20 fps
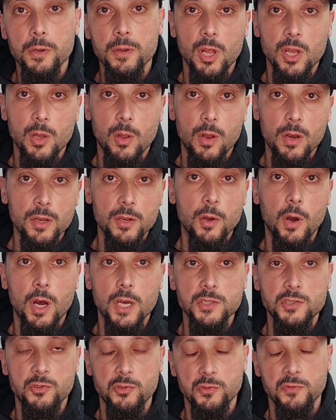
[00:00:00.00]
A lot of
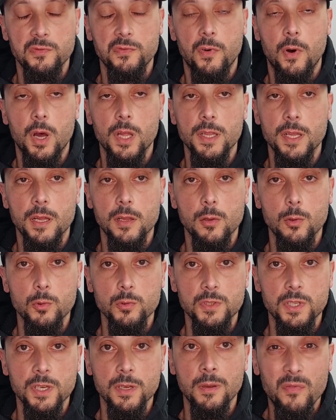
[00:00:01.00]
guys do find they're
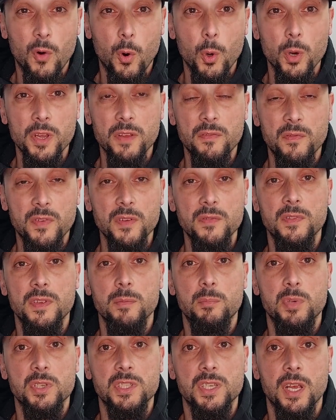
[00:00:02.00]
losing
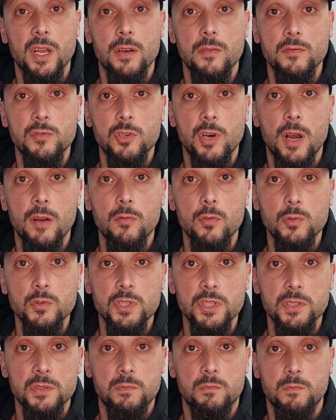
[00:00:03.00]
40-50% of travel
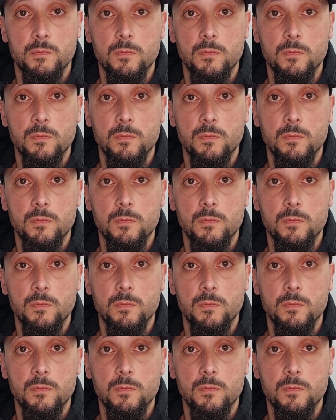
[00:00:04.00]
just